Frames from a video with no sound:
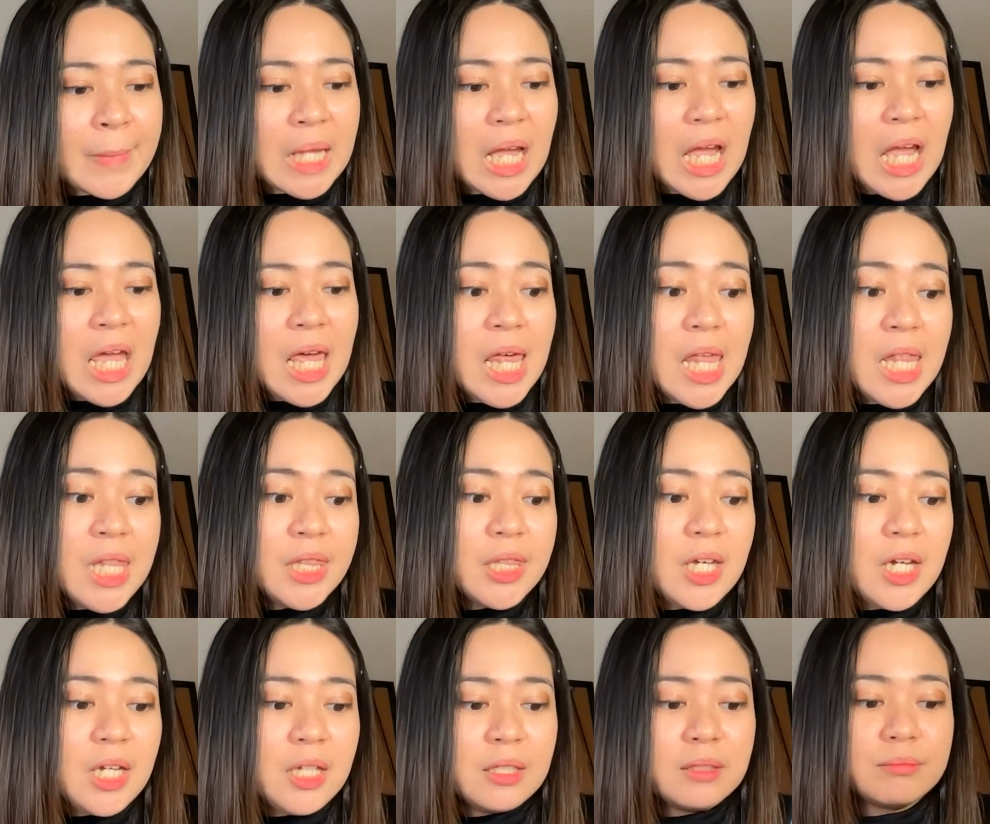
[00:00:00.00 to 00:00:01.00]
And
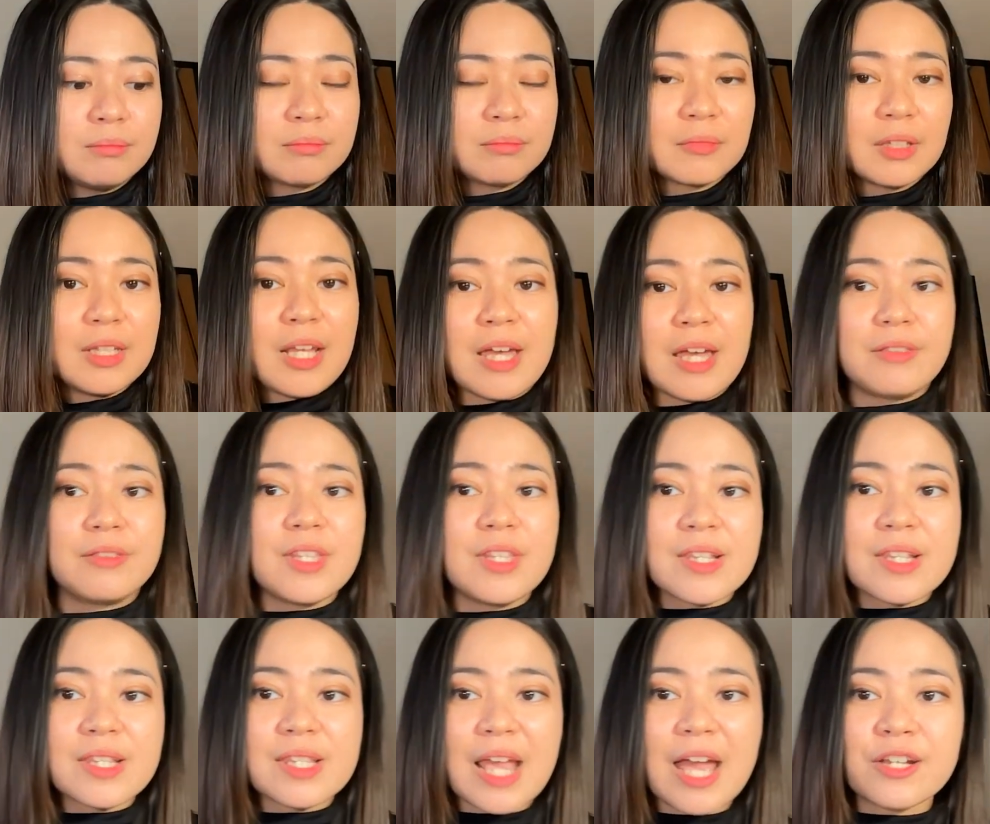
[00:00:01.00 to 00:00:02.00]
yeah, this
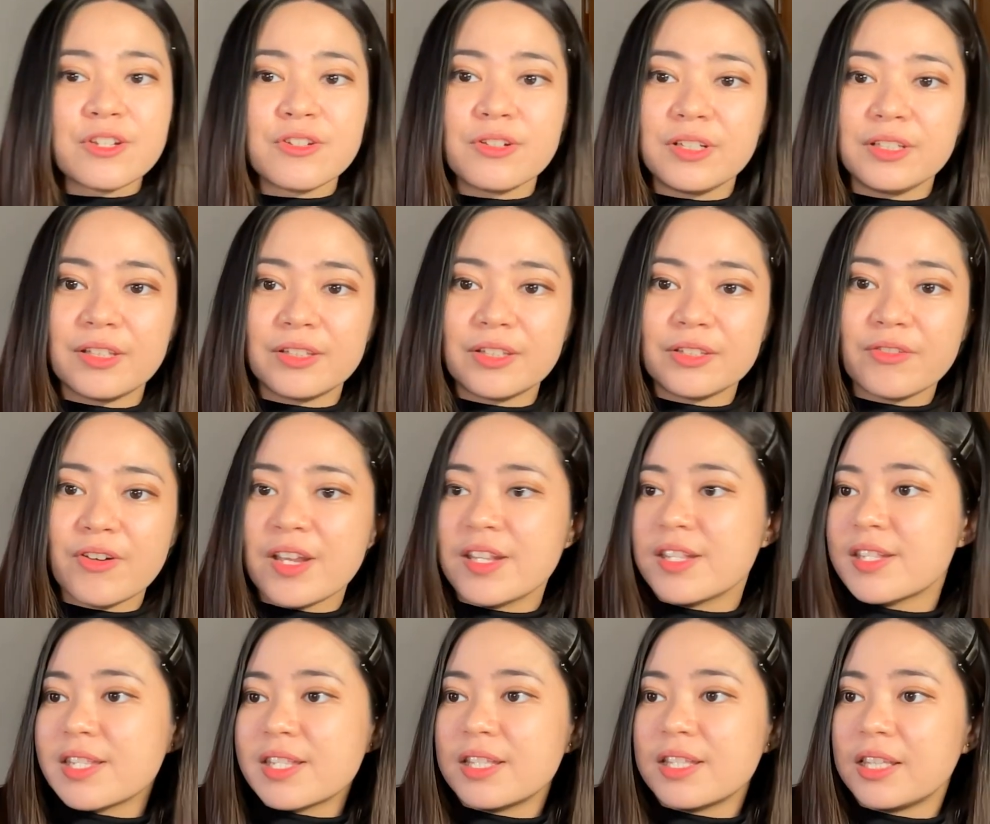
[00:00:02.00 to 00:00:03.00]
is actually the
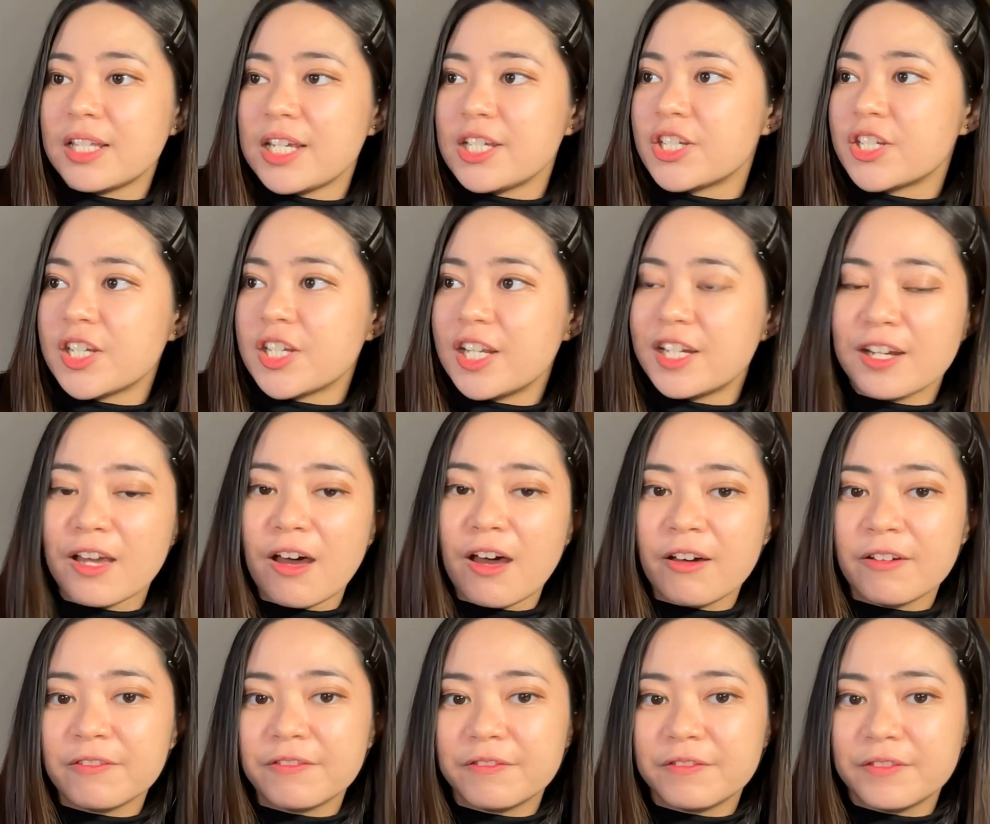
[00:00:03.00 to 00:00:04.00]
translation
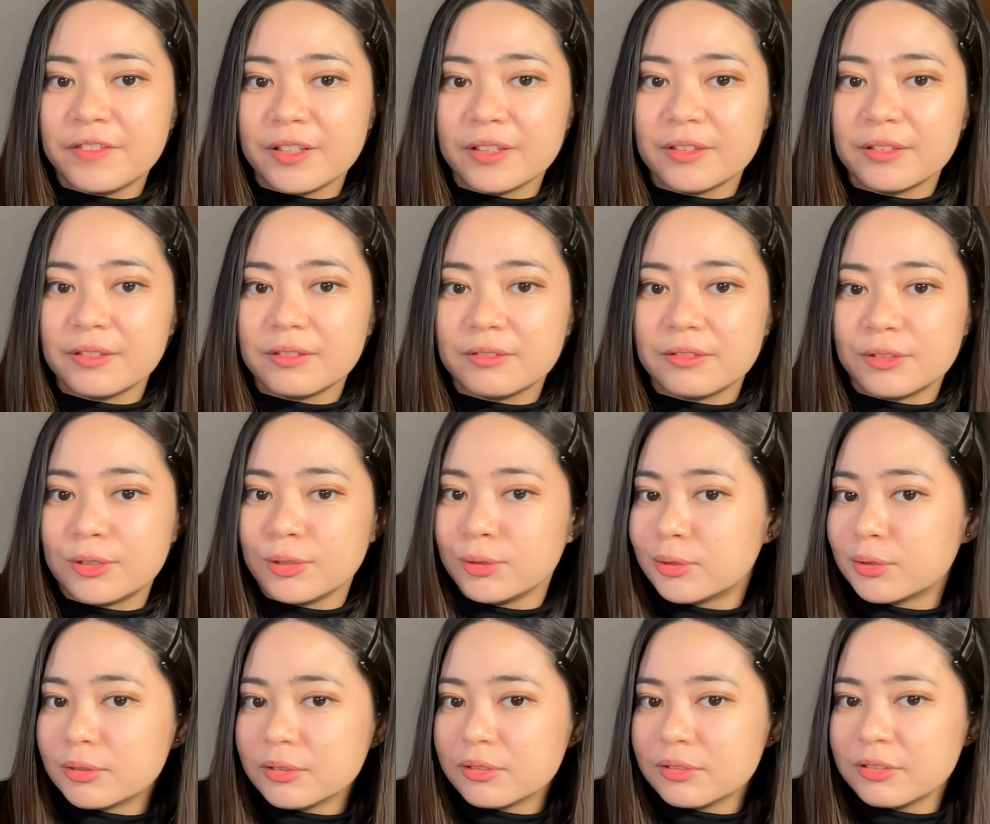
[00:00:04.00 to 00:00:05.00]
of the
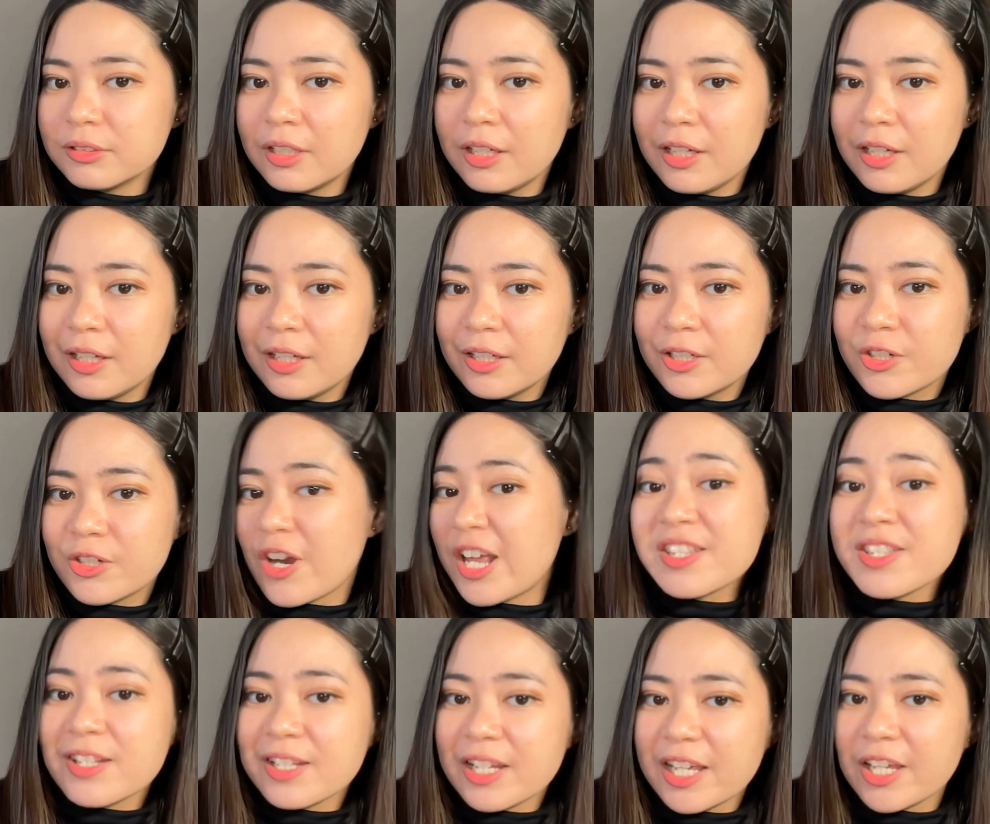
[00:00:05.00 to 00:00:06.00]
Google
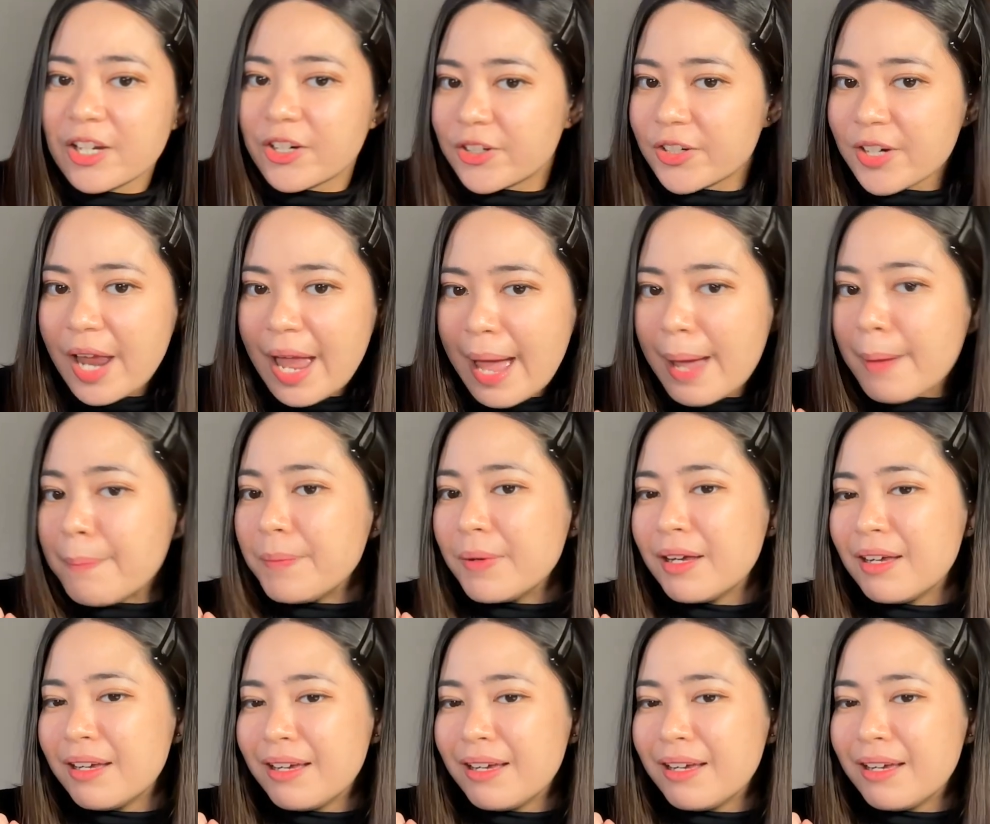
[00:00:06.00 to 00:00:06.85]
Translator app.